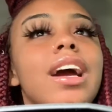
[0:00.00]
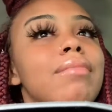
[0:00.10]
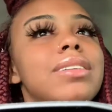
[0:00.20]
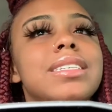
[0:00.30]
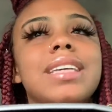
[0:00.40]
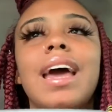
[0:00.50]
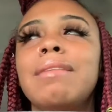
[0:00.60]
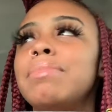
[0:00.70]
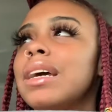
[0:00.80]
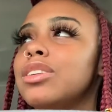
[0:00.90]
Here come the
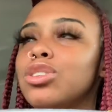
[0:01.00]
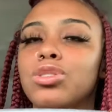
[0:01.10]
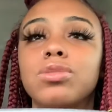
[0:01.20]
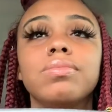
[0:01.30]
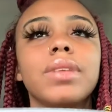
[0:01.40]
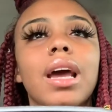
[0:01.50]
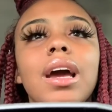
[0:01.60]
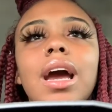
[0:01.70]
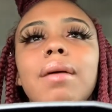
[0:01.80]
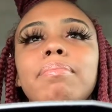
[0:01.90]
same big dude
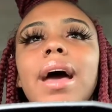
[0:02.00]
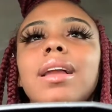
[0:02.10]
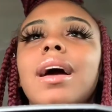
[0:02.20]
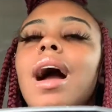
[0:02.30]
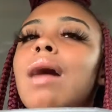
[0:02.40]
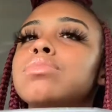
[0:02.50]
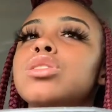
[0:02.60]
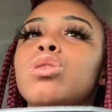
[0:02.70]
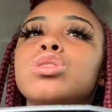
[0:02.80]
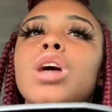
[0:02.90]
come back like, I'm
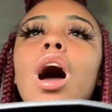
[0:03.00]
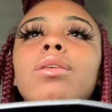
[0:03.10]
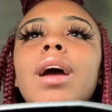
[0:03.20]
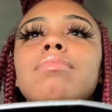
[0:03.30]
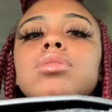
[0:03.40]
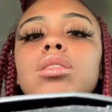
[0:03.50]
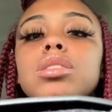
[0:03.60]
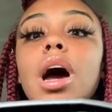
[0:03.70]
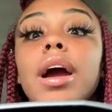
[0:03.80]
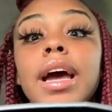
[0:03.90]
so sorry, I'm so
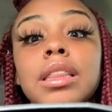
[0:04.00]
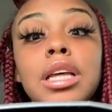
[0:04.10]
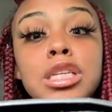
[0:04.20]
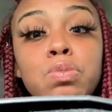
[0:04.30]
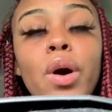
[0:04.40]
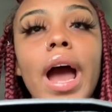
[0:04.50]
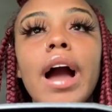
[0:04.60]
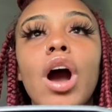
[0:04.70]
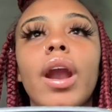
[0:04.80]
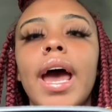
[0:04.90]
sorry. At this point,
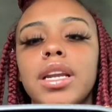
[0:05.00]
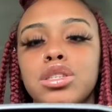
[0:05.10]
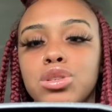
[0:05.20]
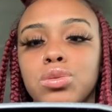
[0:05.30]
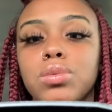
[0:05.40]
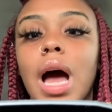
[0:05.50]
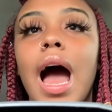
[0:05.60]
I caught an attitude.